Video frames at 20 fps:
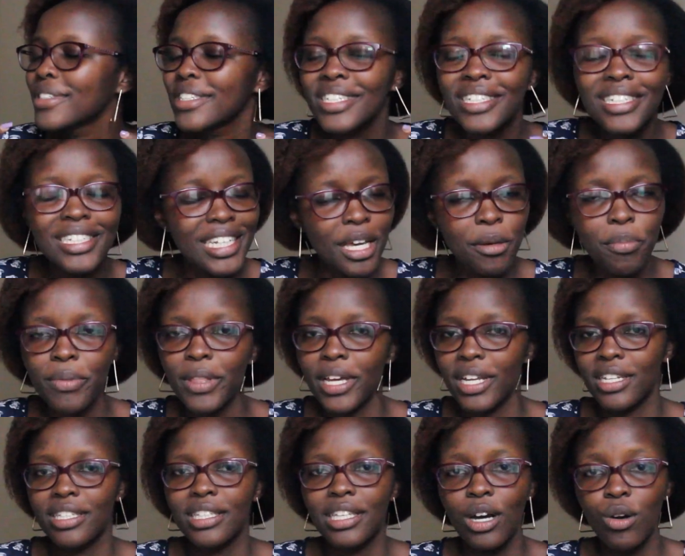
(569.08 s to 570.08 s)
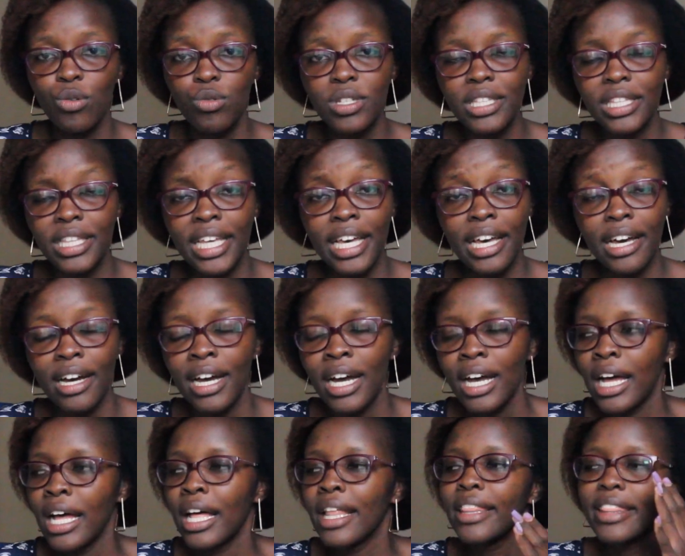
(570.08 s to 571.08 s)
type that is out there,
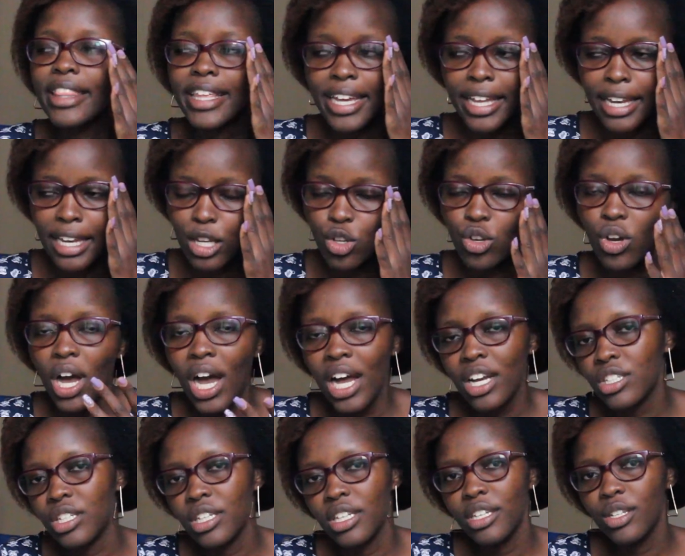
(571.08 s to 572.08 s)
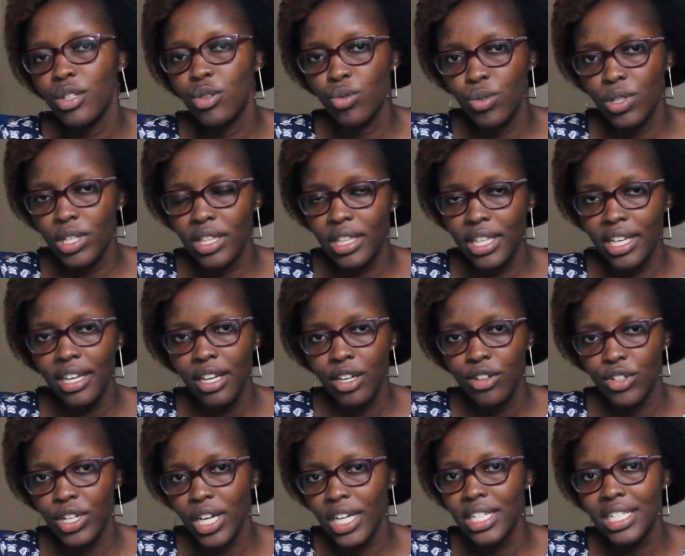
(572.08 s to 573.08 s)
then you're actually doing the
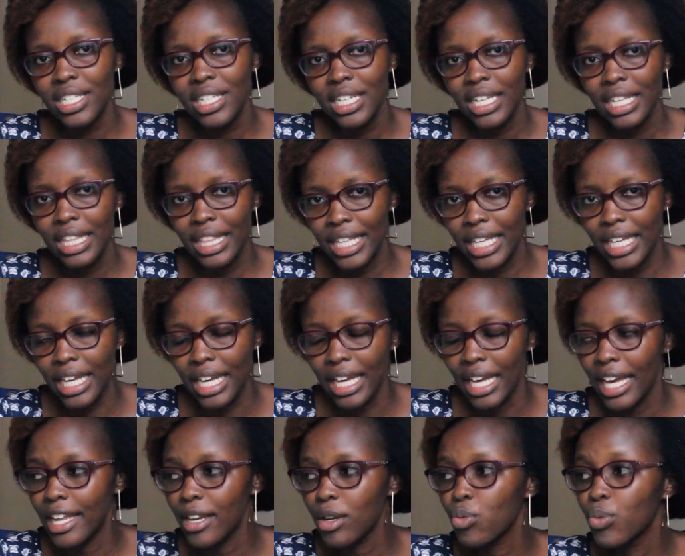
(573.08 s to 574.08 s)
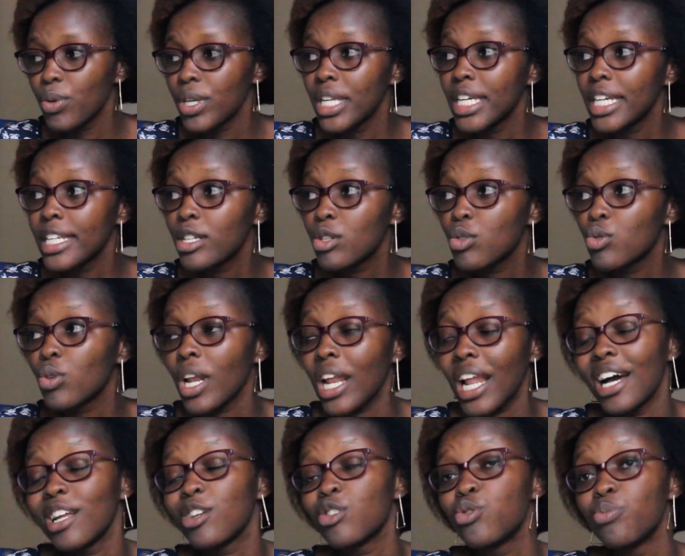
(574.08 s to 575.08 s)
right thing. And we need to
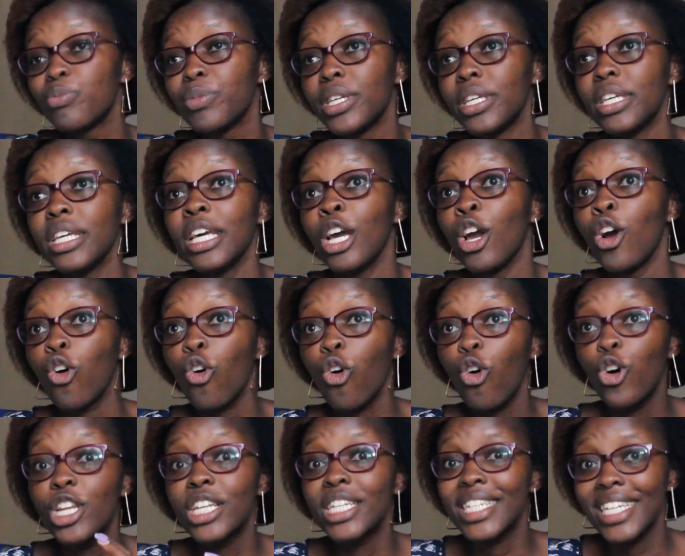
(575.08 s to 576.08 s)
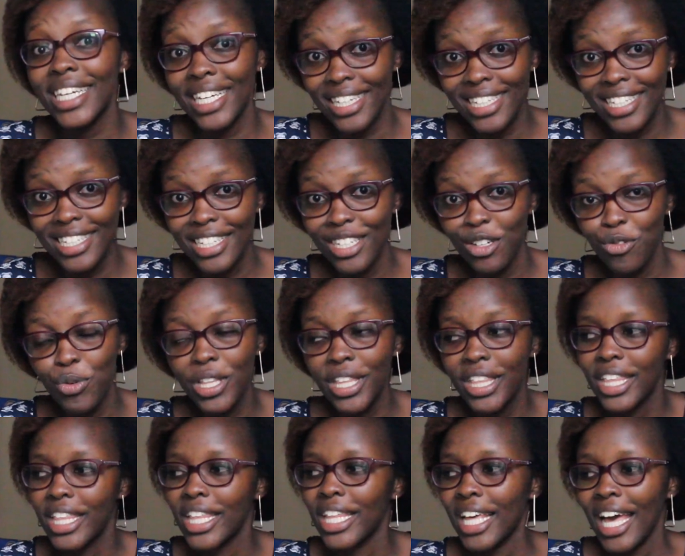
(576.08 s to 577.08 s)
learn to be content with
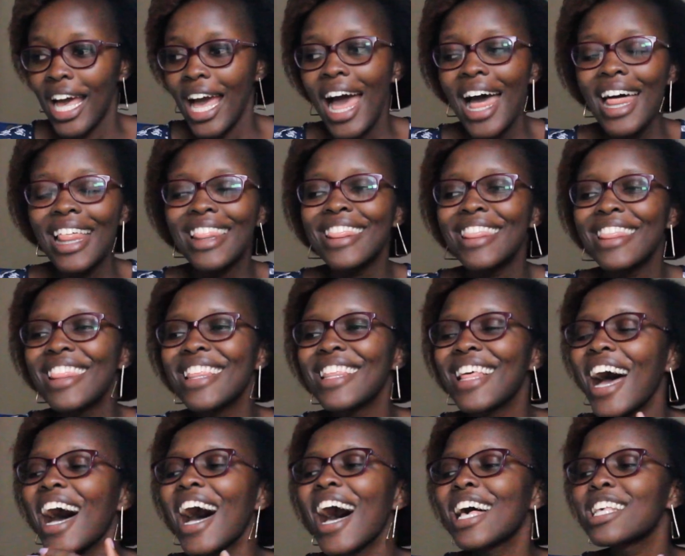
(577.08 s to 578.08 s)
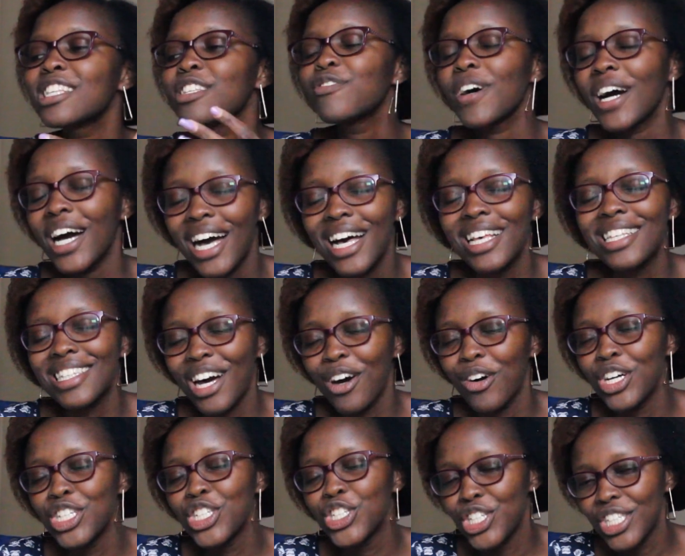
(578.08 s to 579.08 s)
as far as our
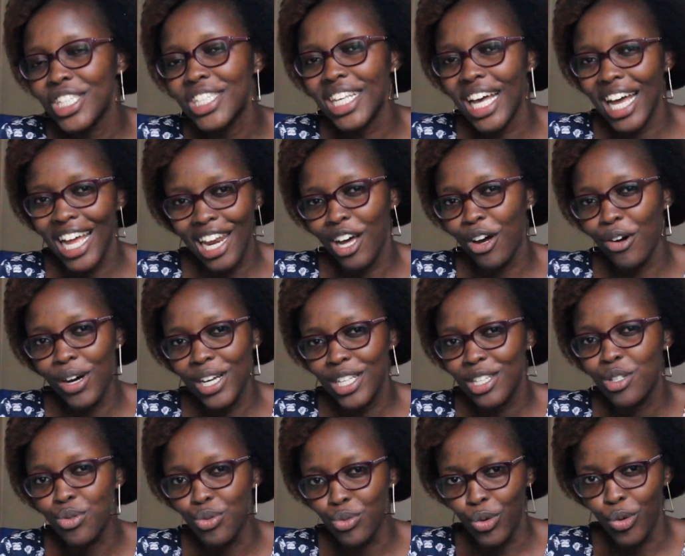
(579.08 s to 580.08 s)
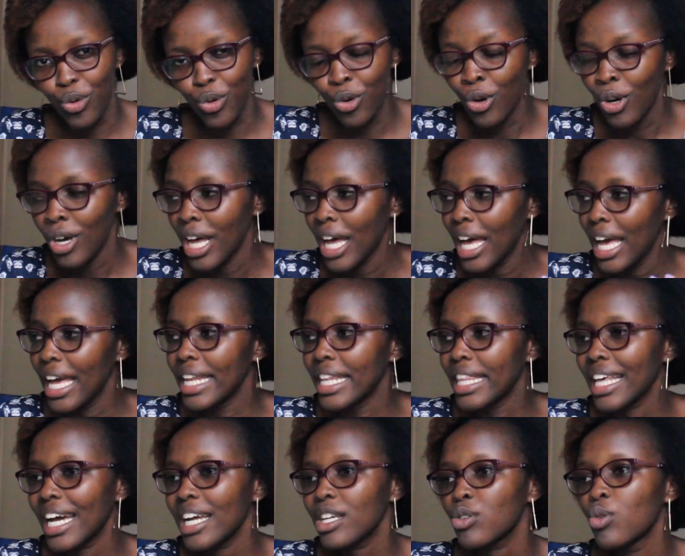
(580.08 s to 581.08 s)
genes allow us to go. And
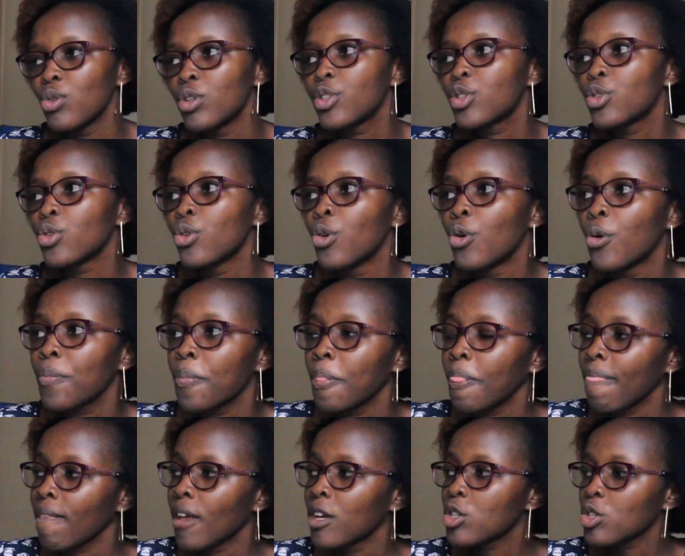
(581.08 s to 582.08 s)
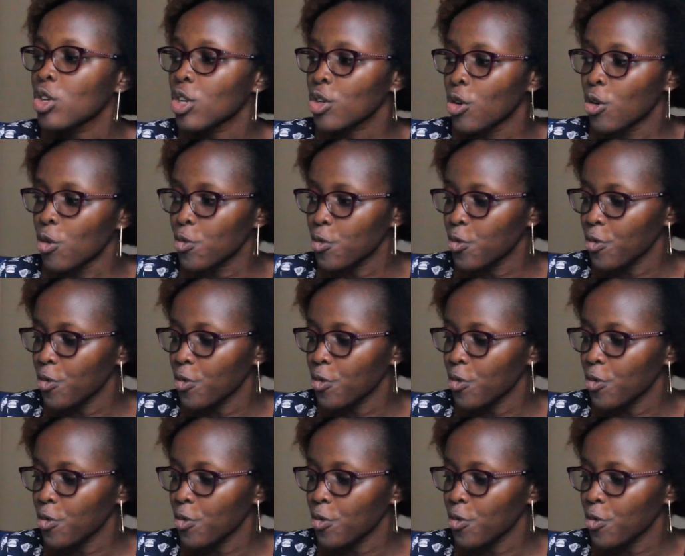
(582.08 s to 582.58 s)
that also sort of